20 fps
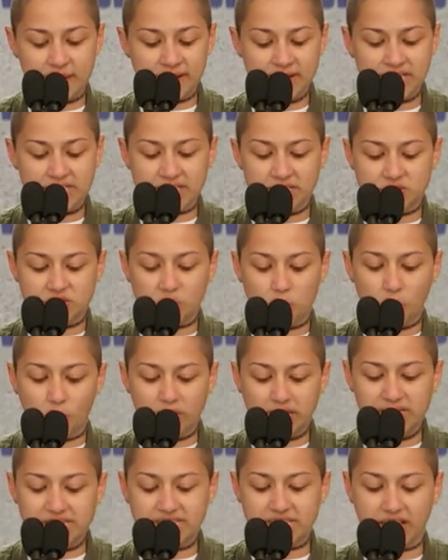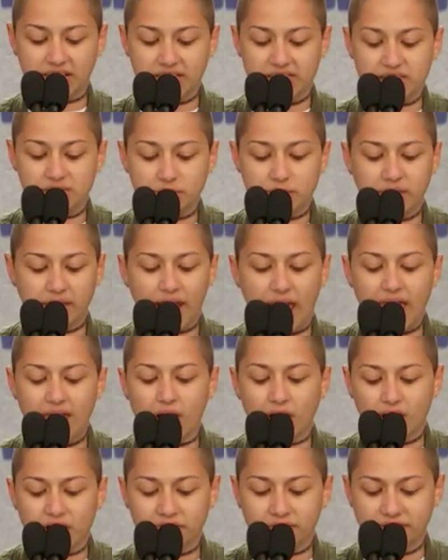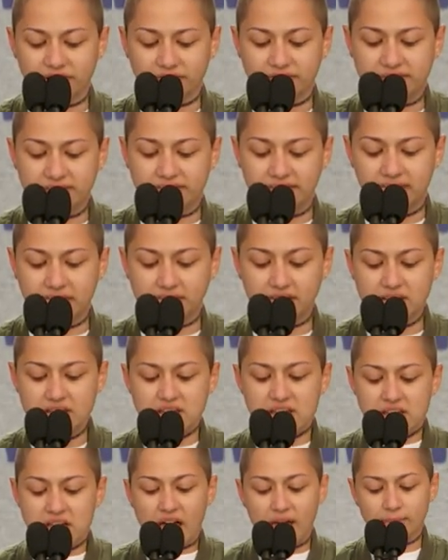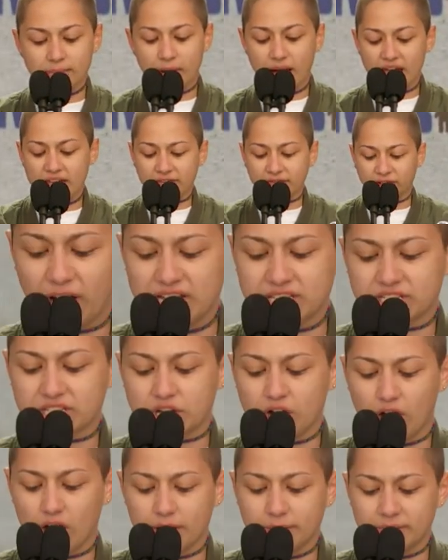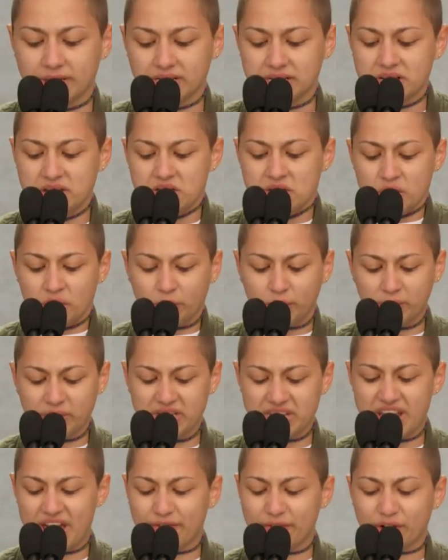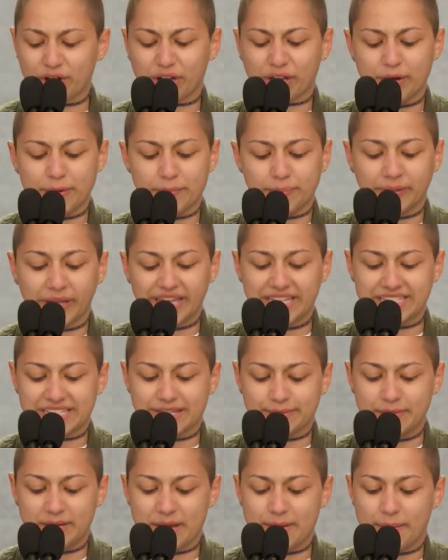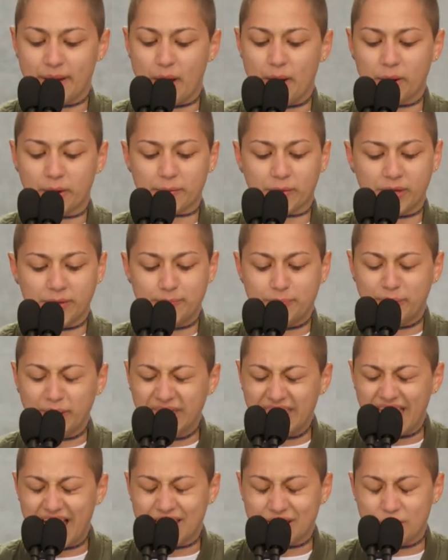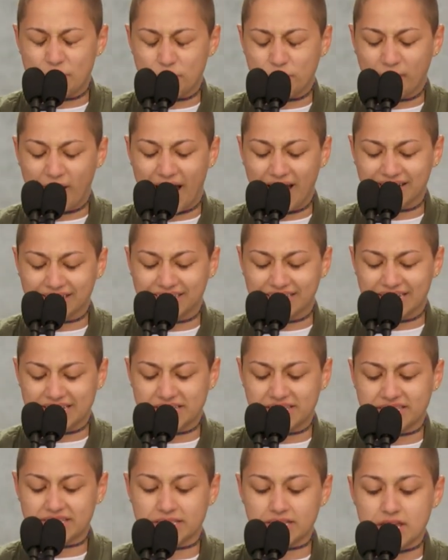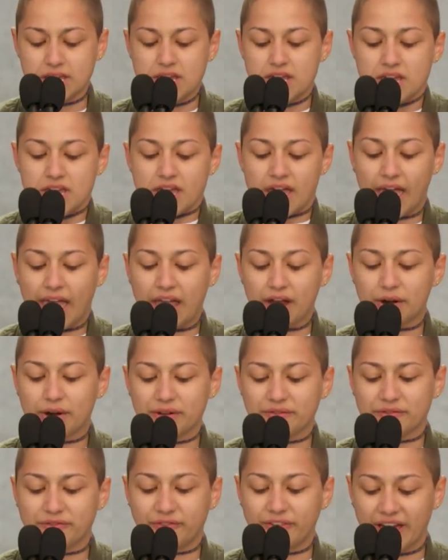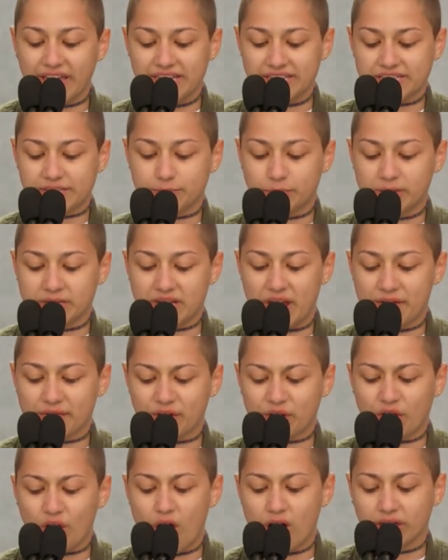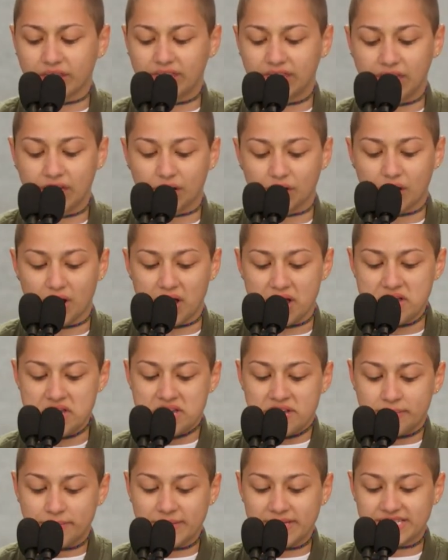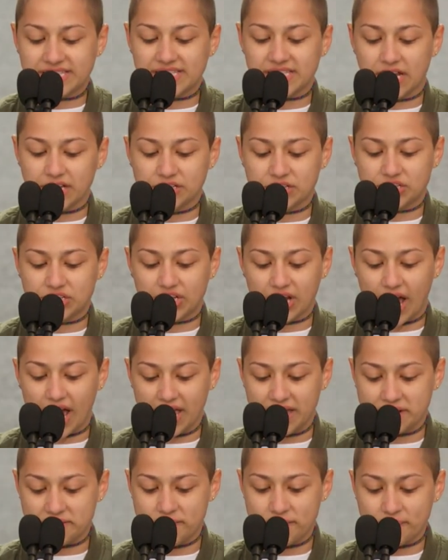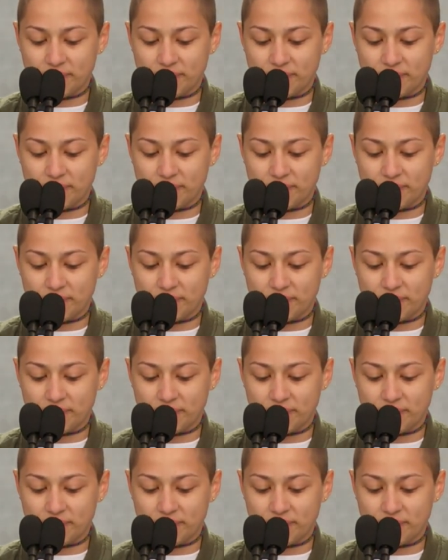minutes and twenty seconds with an A R fifteen, and my friend Carmen would never complain to me about piano practice. Aaron Feist would never call Kira Miss Sunshine.